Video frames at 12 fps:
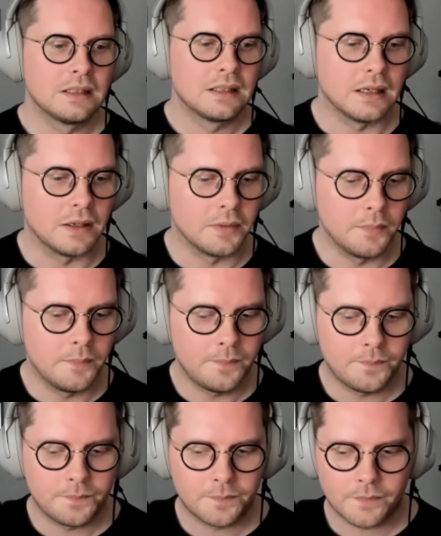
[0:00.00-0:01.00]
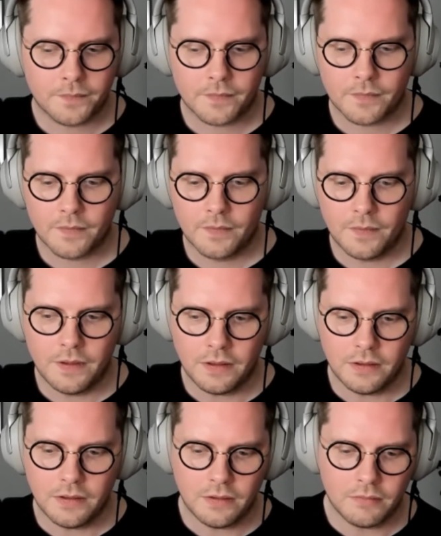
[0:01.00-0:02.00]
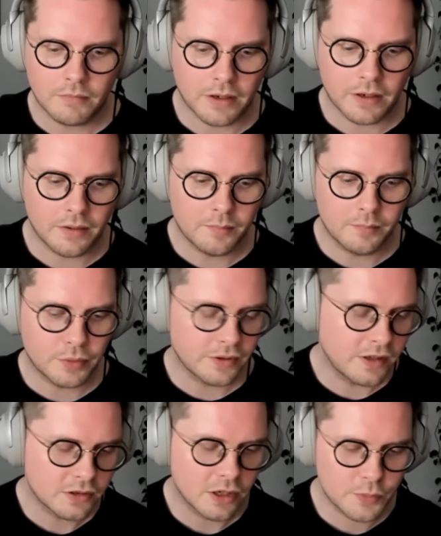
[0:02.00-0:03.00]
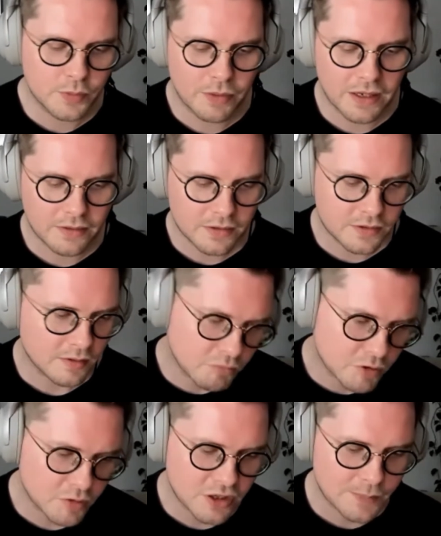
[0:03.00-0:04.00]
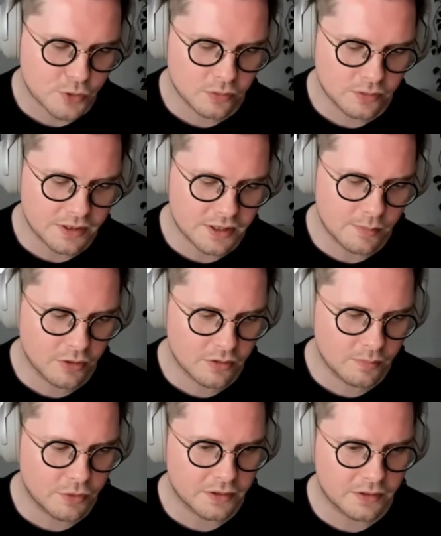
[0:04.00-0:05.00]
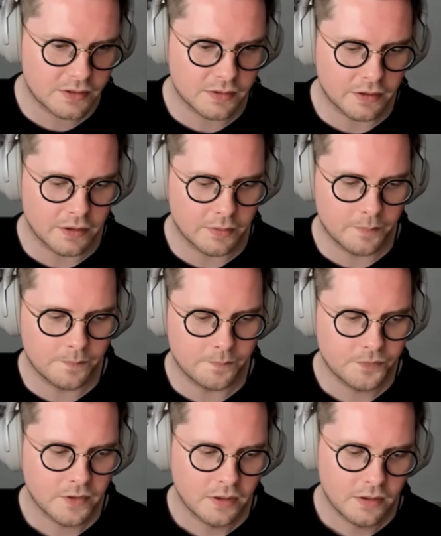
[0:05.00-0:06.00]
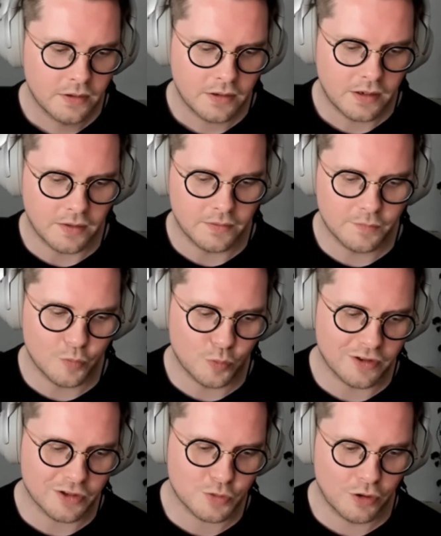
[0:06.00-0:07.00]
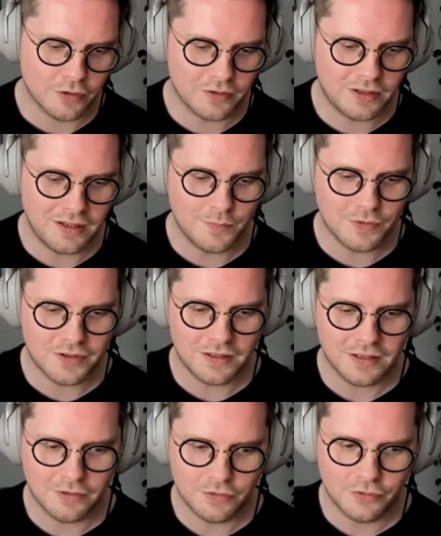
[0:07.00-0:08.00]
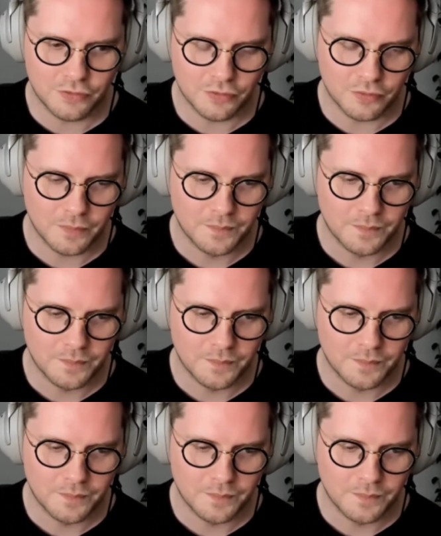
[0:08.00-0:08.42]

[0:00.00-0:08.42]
But the adoption path is conceptually similar, but with the smaller teams, they tend to